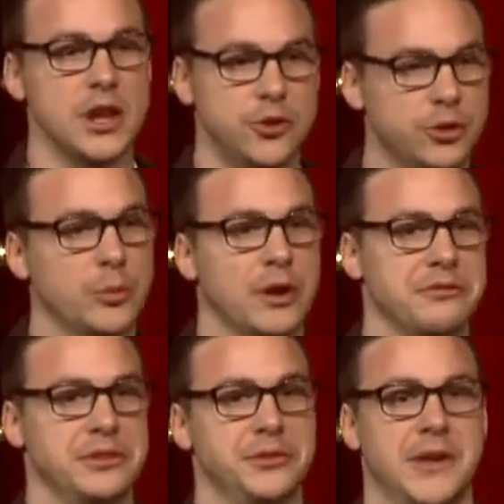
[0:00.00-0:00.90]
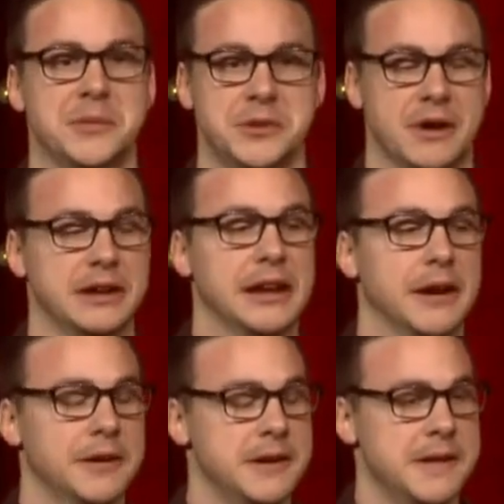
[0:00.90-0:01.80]
And you can pray for this family right
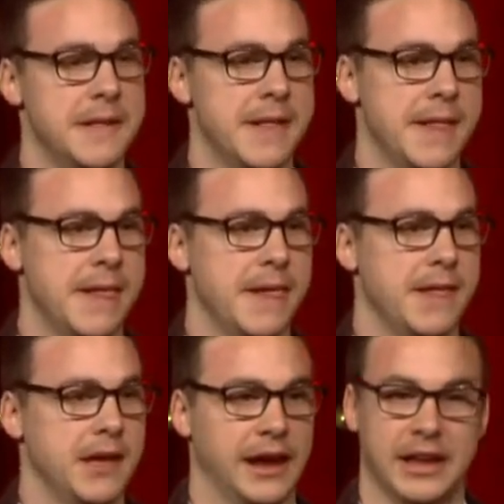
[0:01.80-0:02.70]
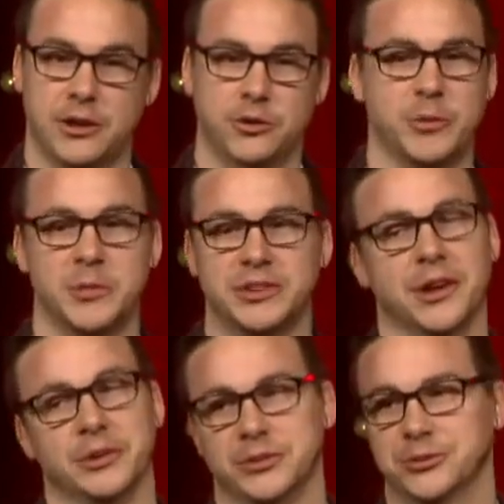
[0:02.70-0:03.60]
now." I get goosebumps
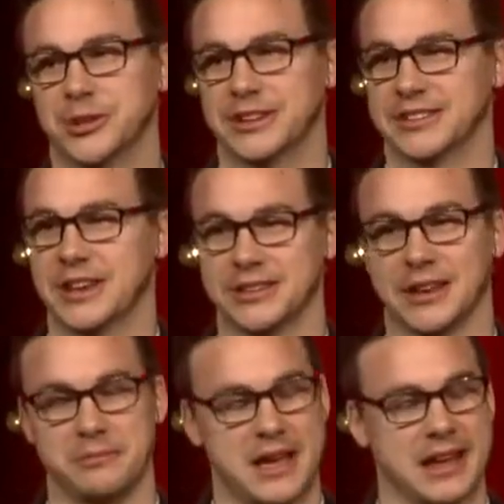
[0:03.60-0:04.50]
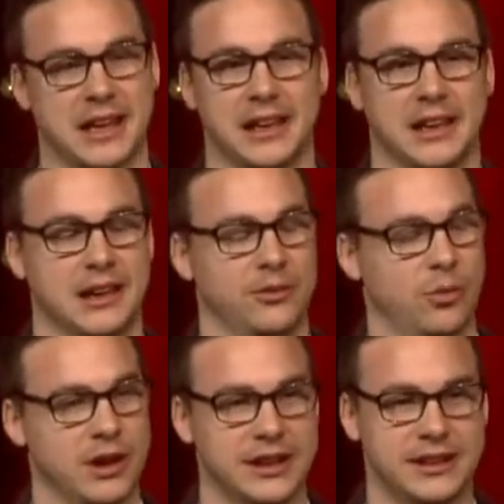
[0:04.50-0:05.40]
telling the story, because I was like, "Man,
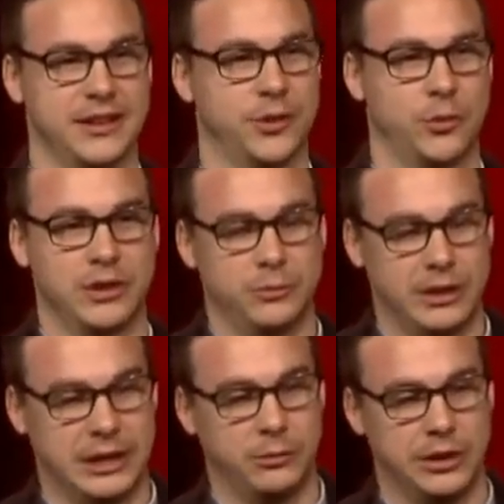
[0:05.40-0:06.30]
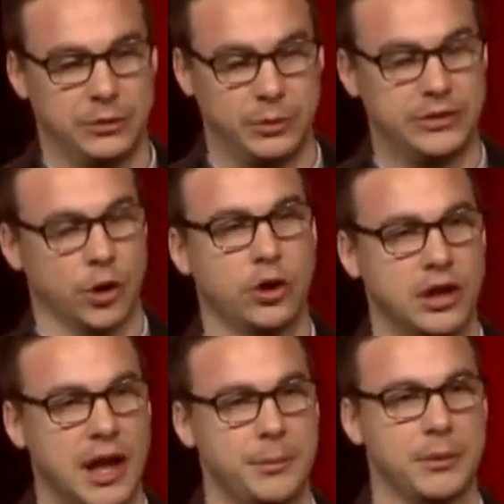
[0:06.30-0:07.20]
what?" And so we
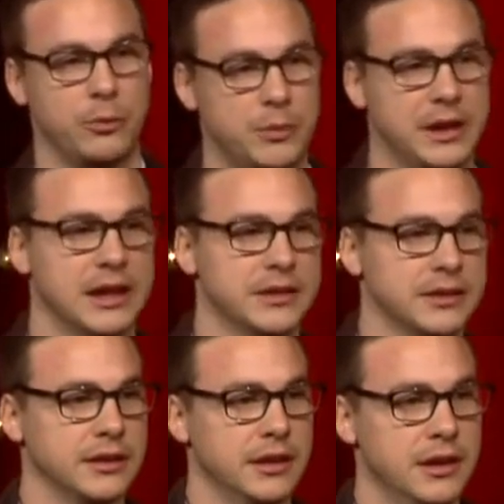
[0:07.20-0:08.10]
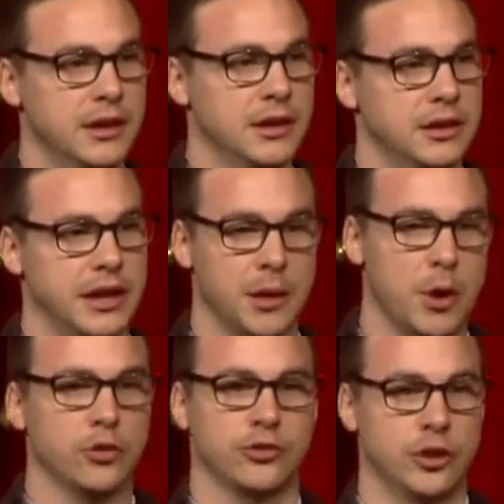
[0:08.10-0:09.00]
circle up and we begin to get
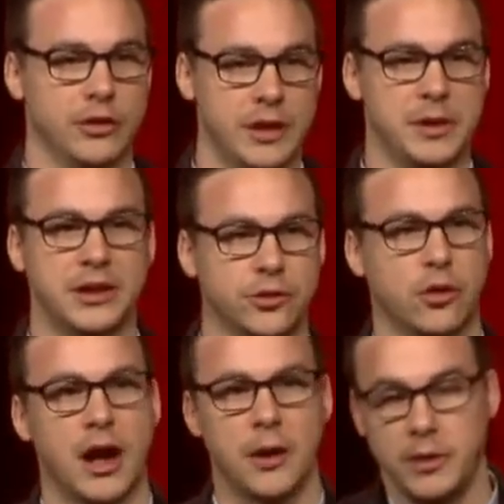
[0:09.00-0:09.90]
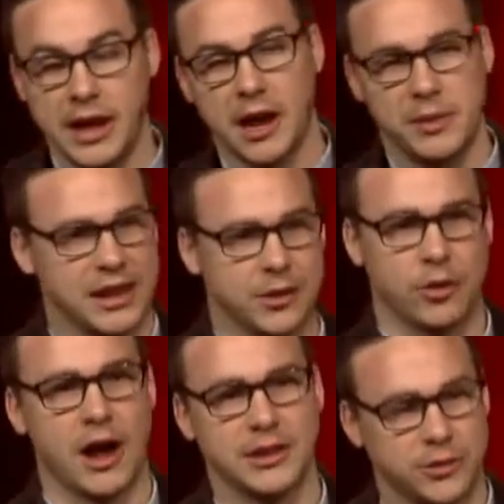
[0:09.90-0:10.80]
emotional. They begin to cry and we kind of begin to
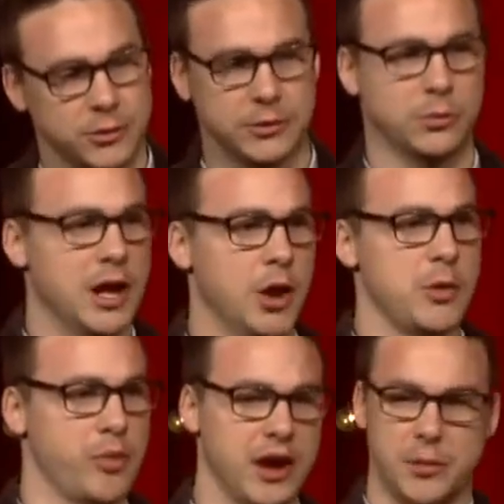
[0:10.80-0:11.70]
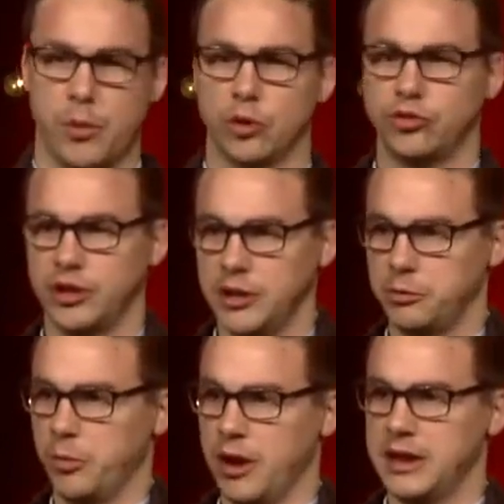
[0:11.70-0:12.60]
cry too as well. We prayed in Portuguese,
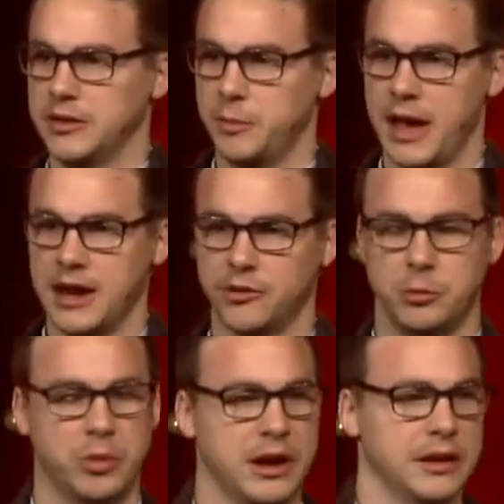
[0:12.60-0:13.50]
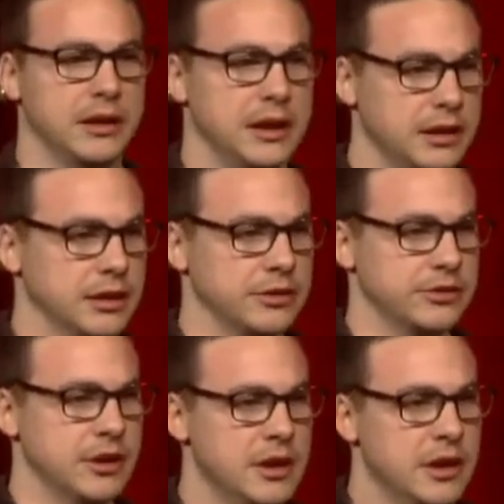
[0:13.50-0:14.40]
we prayed in Spanish, and we prayed in English.